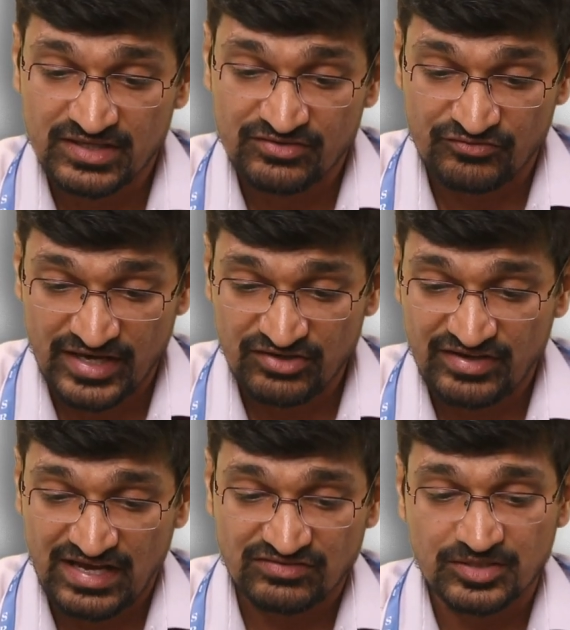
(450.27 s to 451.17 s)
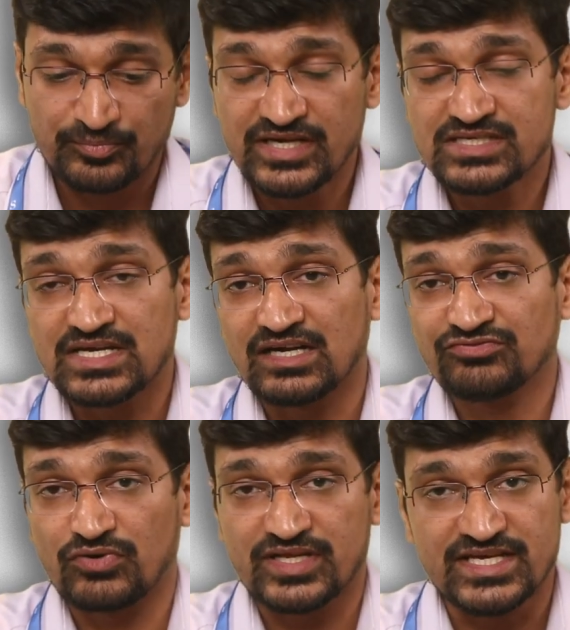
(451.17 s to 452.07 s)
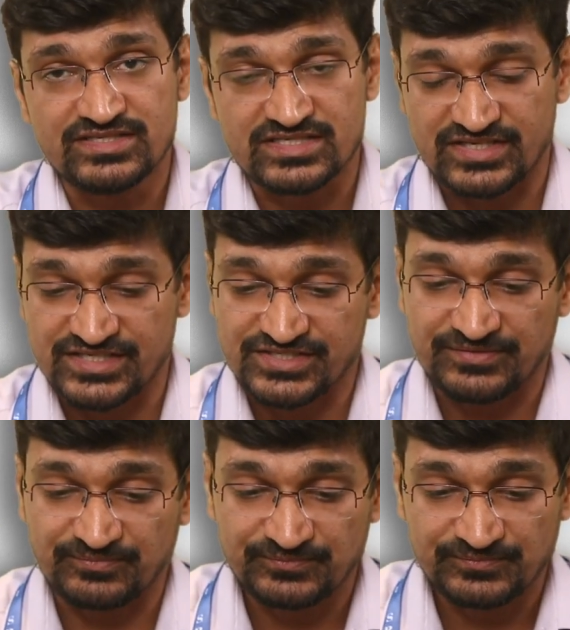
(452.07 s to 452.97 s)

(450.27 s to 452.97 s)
where we have separate charts for each gestation.